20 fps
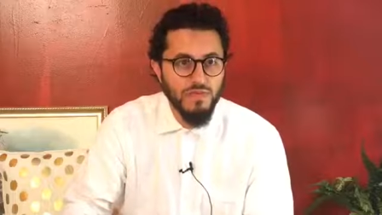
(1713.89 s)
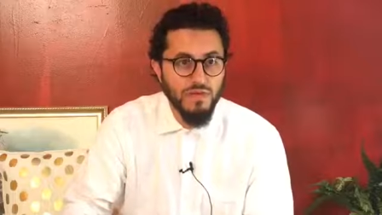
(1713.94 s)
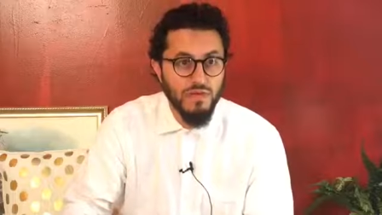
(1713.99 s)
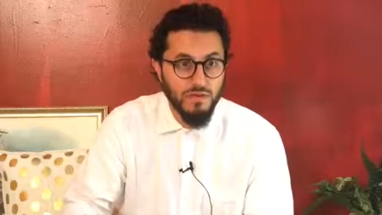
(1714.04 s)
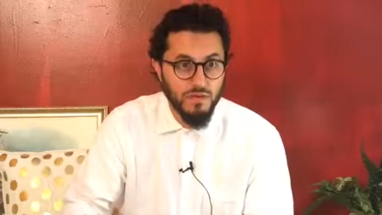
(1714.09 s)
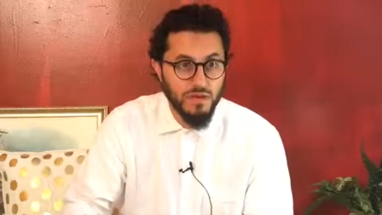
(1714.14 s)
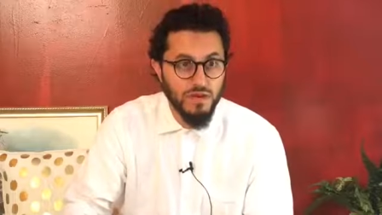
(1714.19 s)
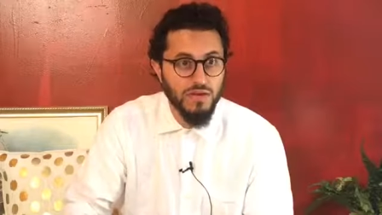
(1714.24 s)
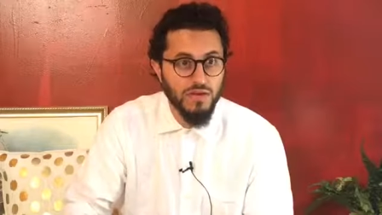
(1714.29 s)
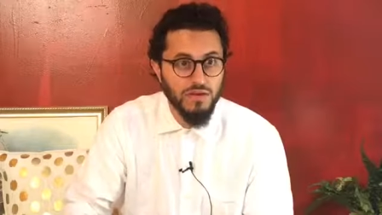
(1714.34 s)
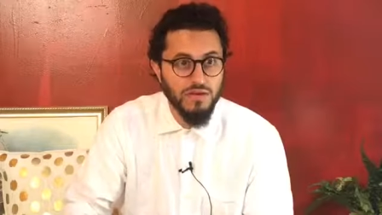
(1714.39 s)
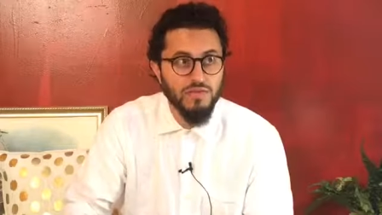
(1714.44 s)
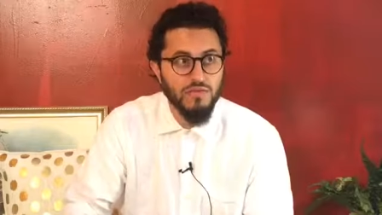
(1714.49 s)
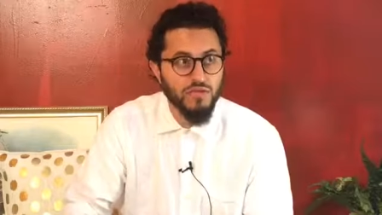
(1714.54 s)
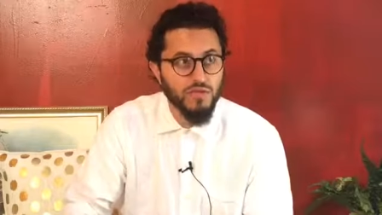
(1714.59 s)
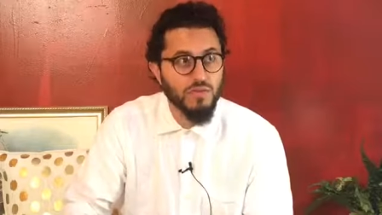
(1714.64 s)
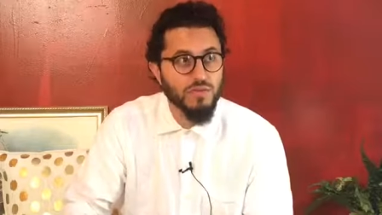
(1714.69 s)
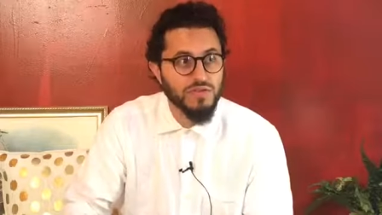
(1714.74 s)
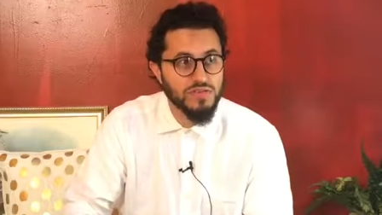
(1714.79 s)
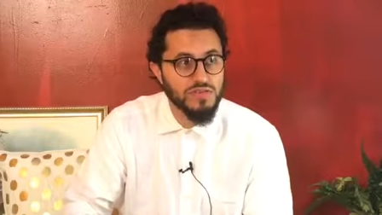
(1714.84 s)
Okay?
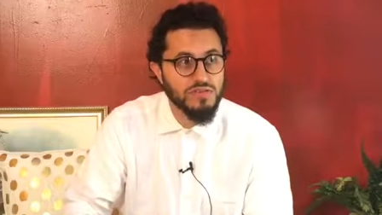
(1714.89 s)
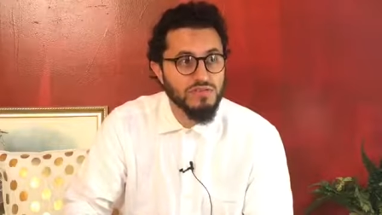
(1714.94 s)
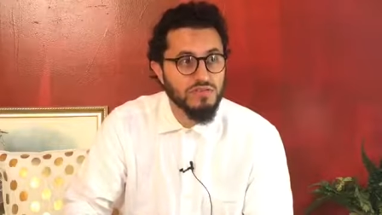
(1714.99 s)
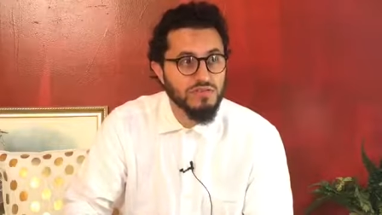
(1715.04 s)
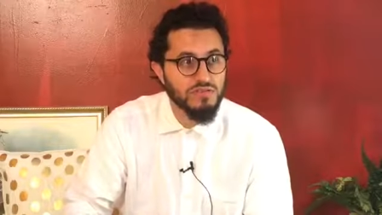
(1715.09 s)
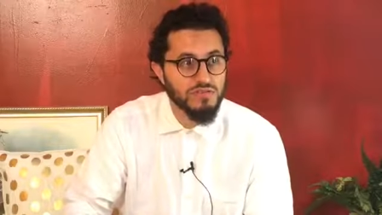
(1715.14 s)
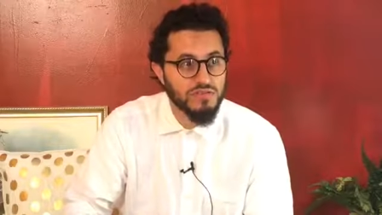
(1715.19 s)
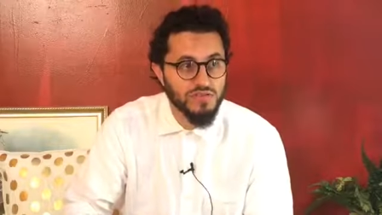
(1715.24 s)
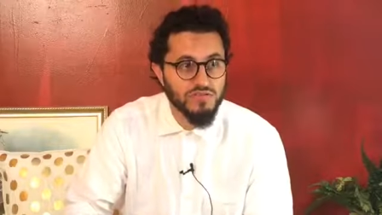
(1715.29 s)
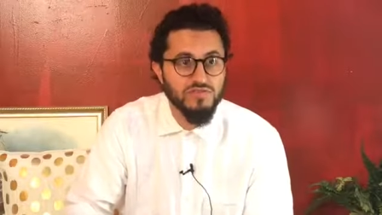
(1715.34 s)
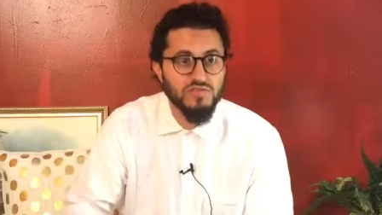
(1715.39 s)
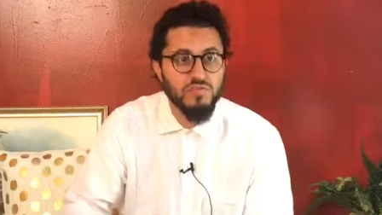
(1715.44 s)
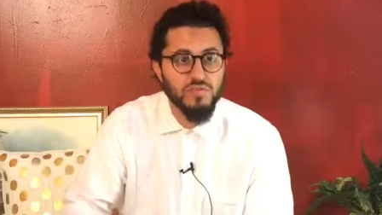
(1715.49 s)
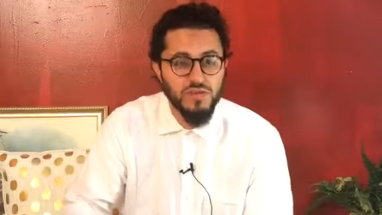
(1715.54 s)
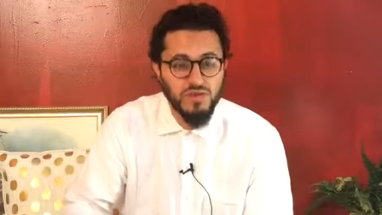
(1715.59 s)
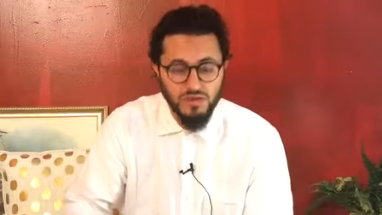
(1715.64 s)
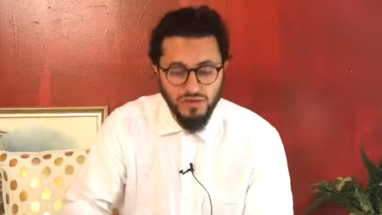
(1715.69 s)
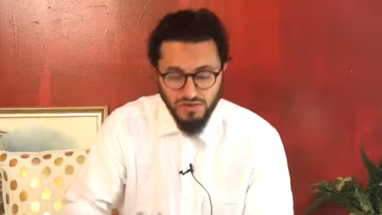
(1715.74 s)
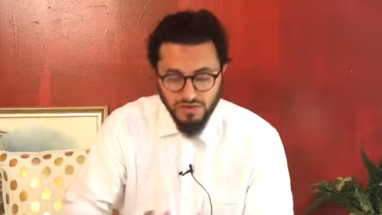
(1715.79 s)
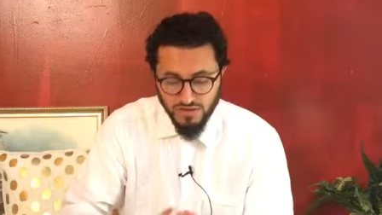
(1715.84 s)
So much is learned just from
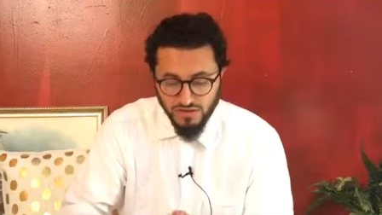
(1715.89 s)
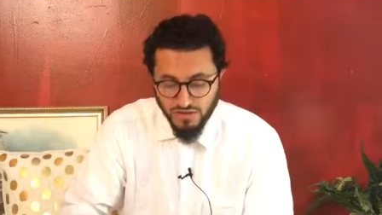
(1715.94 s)
eating.